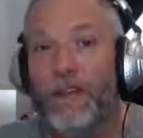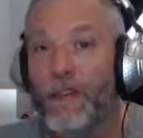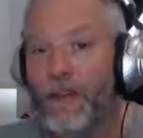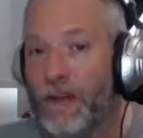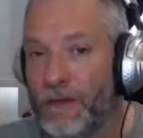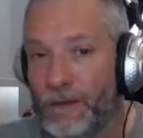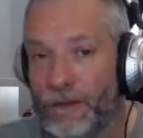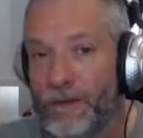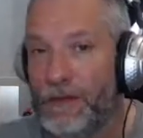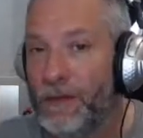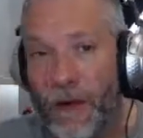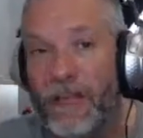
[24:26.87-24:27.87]
to
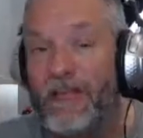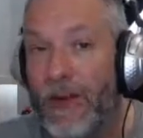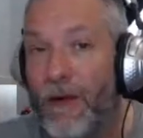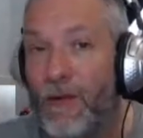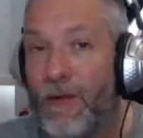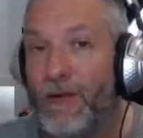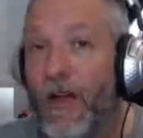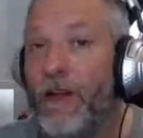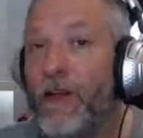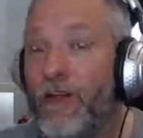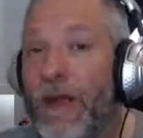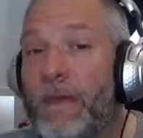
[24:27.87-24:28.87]
spend time with
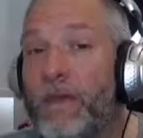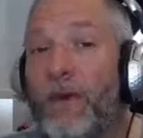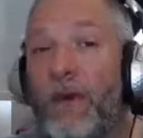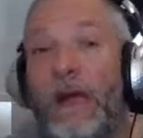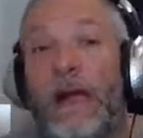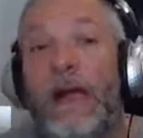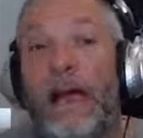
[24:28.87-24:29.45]
other people.